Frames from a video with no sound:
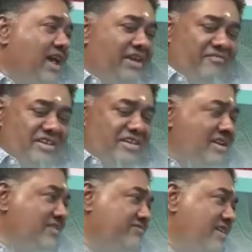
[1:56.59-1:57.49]
I have a
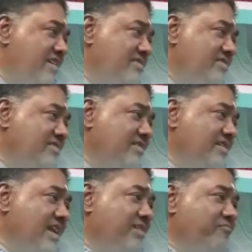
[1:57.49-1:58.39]
yearly strategy,
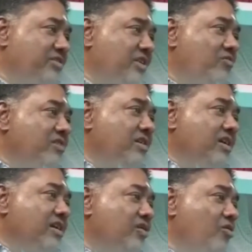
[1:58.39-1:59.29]
and without
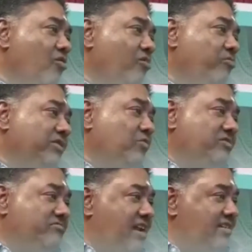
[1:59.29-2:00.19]
a goal
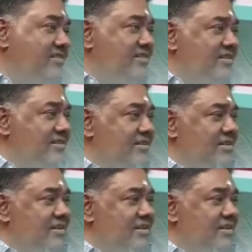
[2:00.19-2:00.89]
without strategy